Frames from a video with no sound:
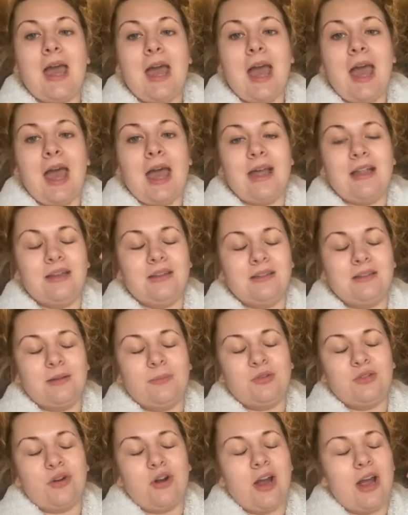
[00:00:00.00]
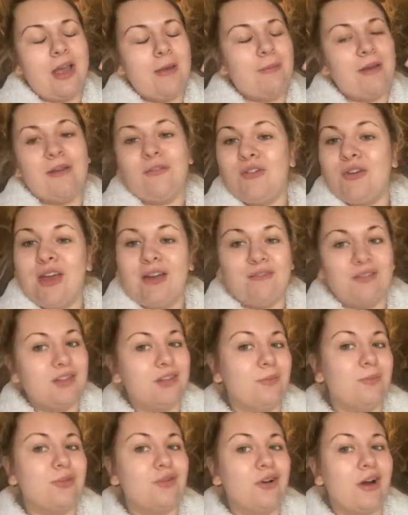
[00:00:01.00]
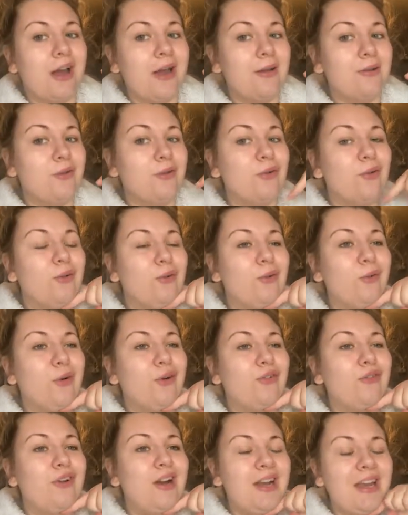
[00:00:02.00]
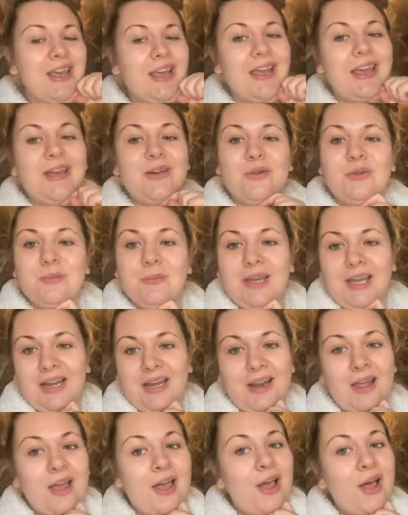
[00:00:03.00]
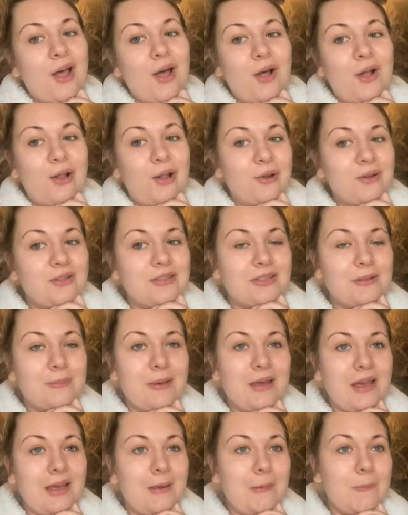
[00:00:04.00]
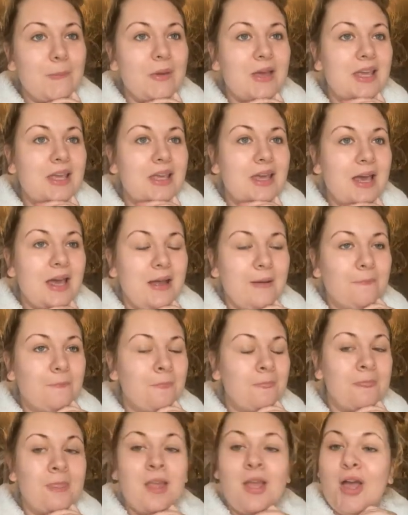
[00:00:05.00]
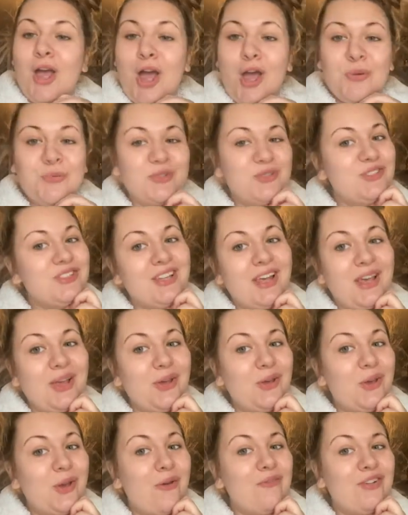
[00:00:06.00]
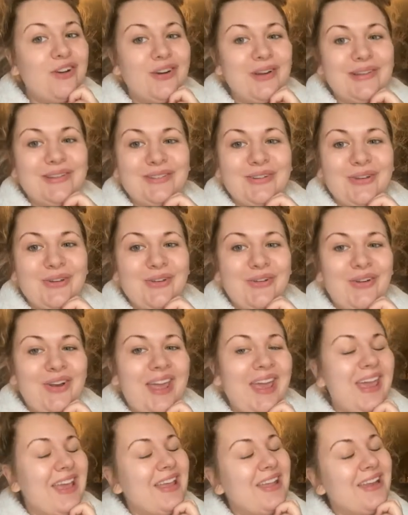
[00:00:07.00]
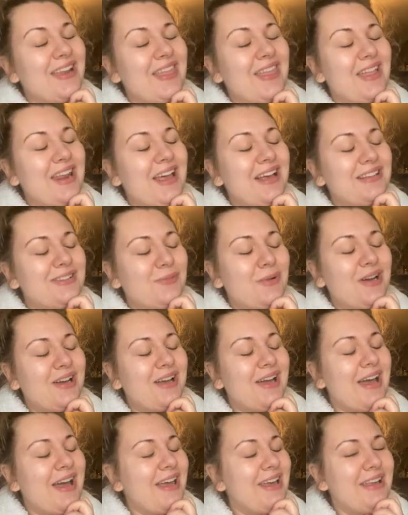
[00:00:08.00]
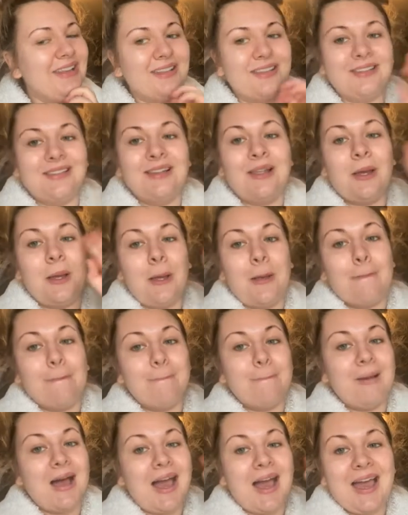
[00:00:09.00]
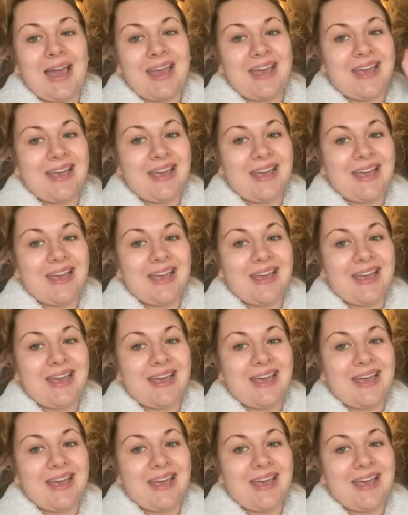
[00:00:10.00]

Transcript: and subscribe if you haven't subscribed already it would mean a lot to me but yeah i will see you very soon in the next one guys bye